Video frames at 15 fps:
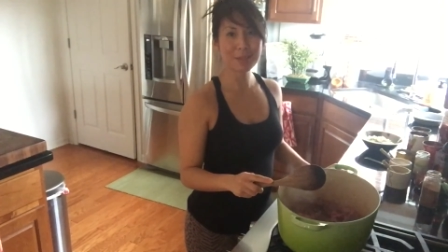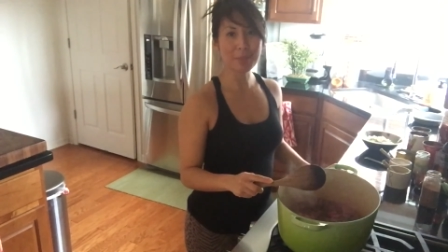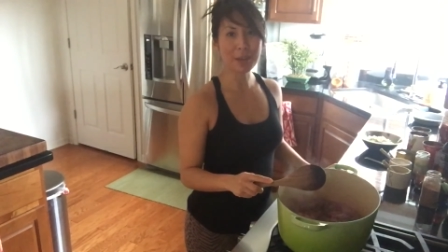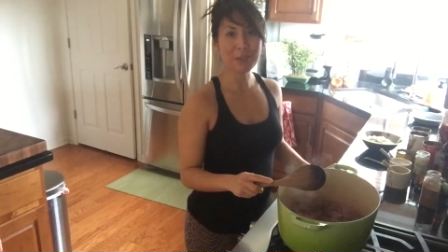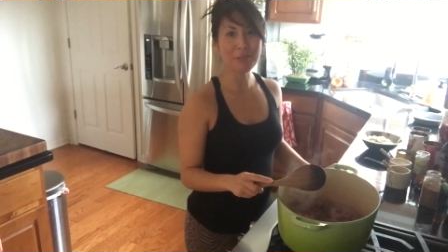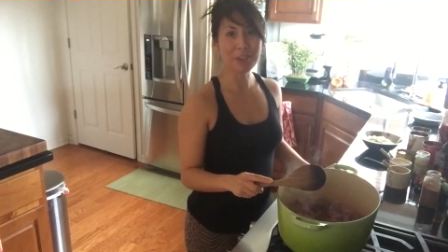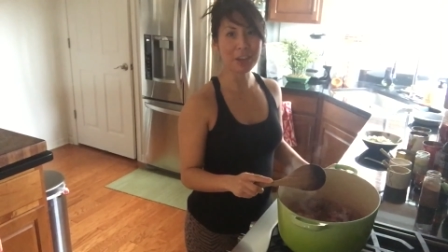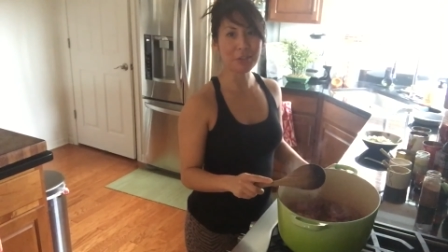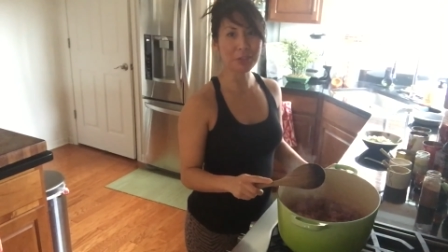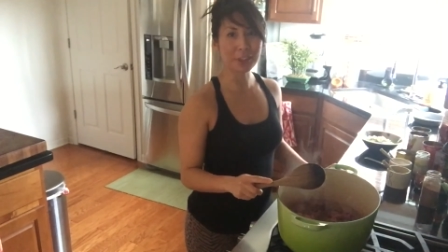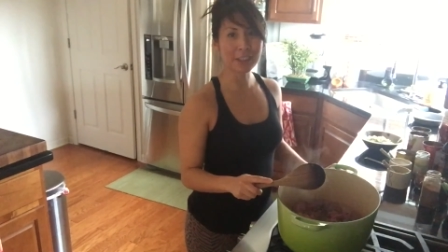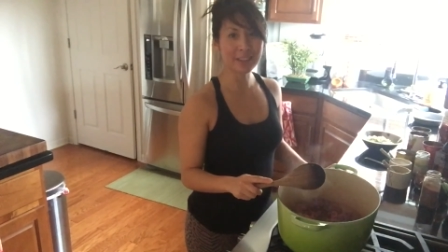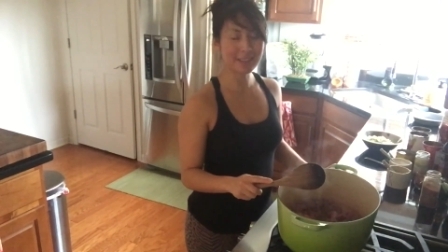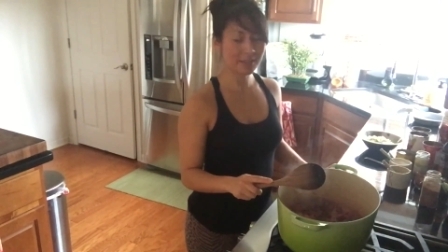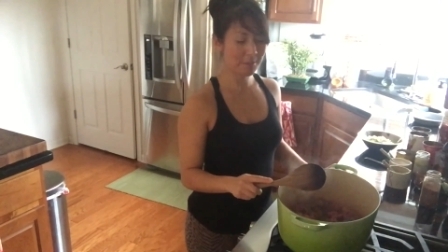is my
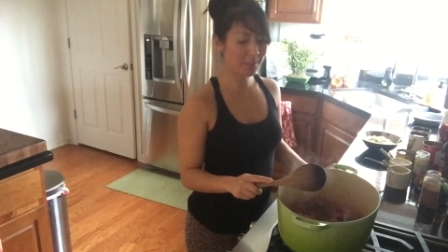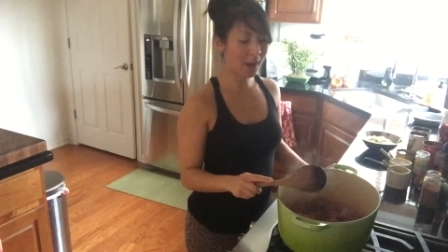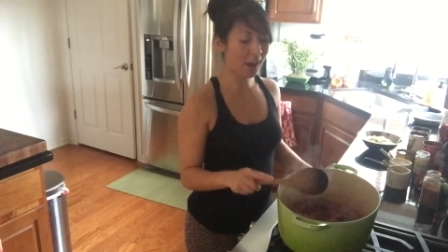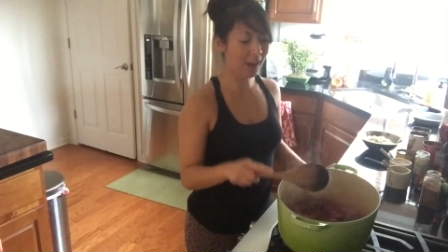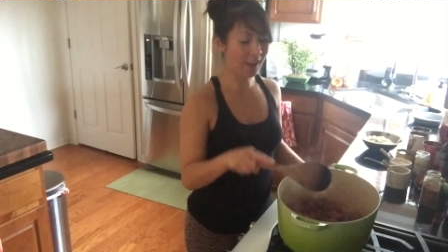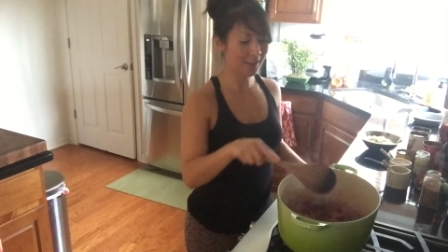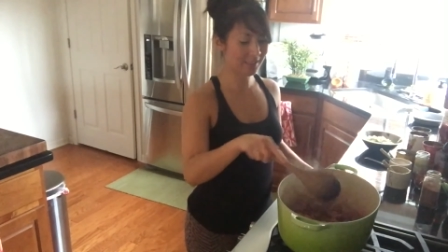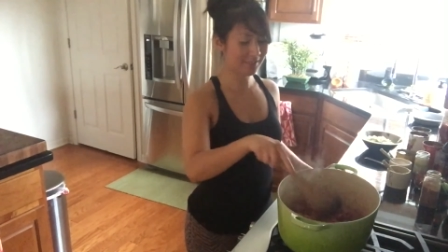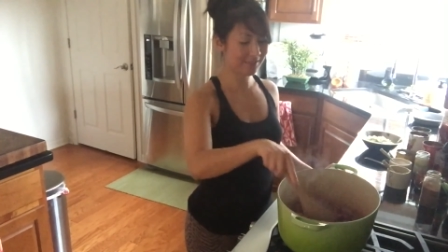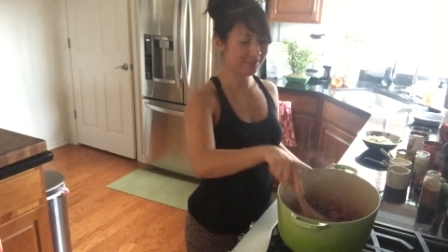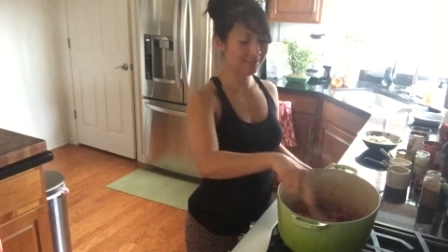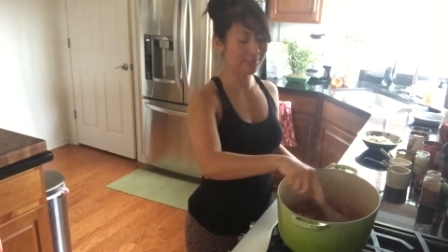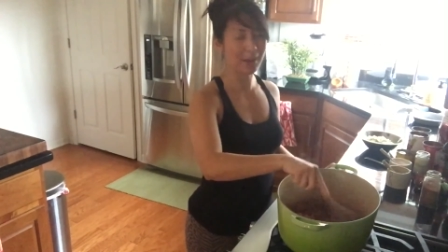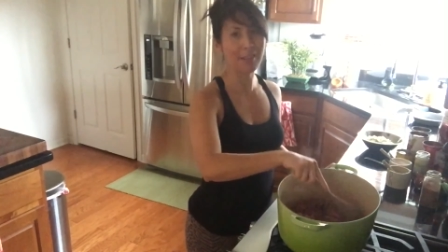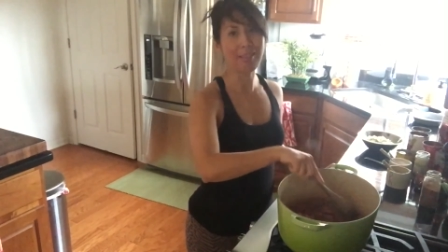favorite pot,
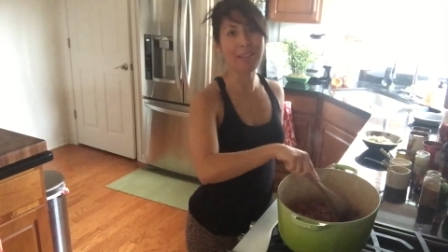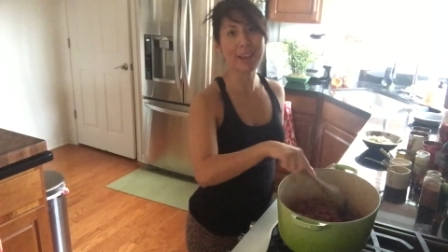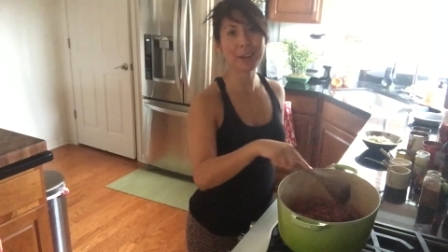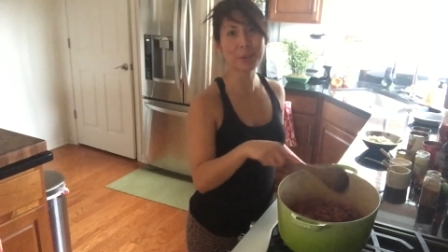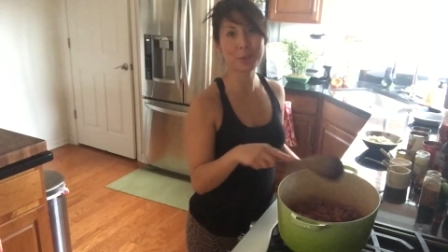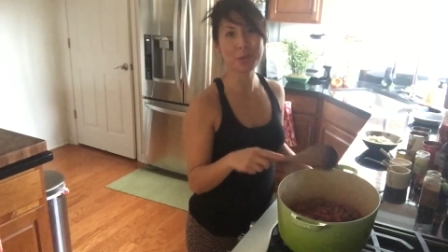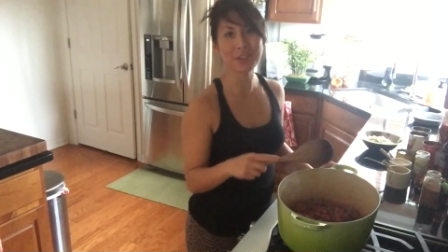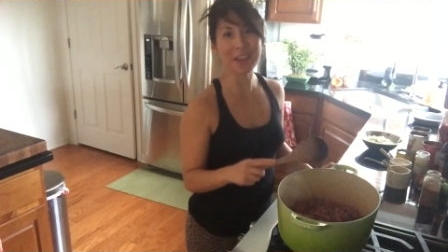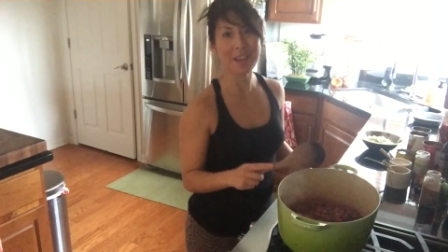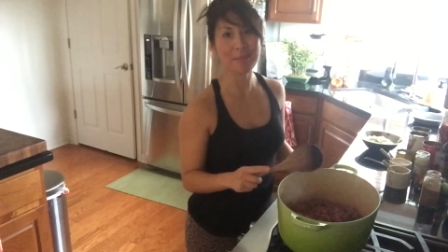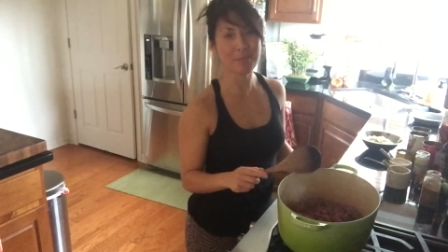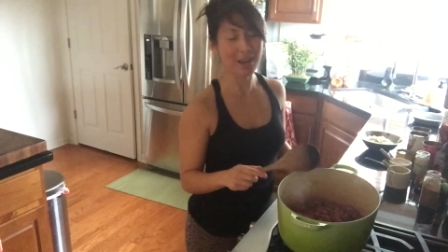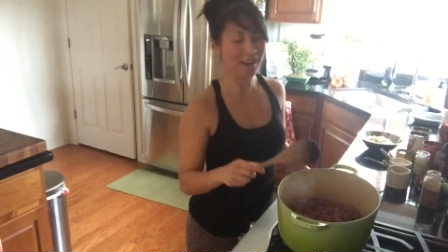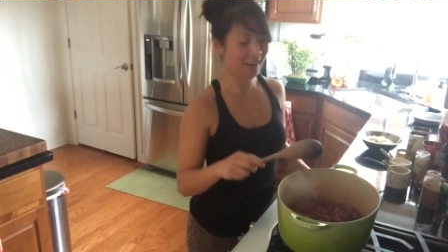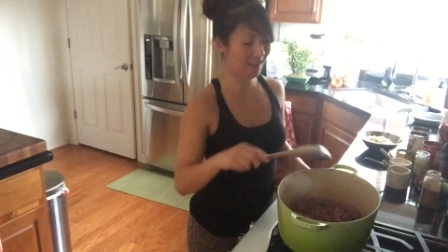my Le Creuset
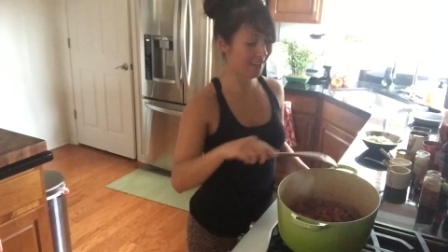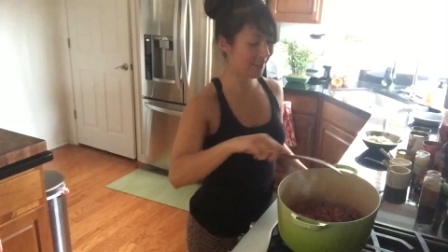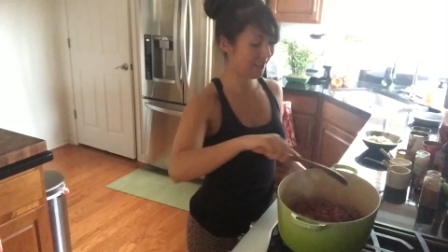pot.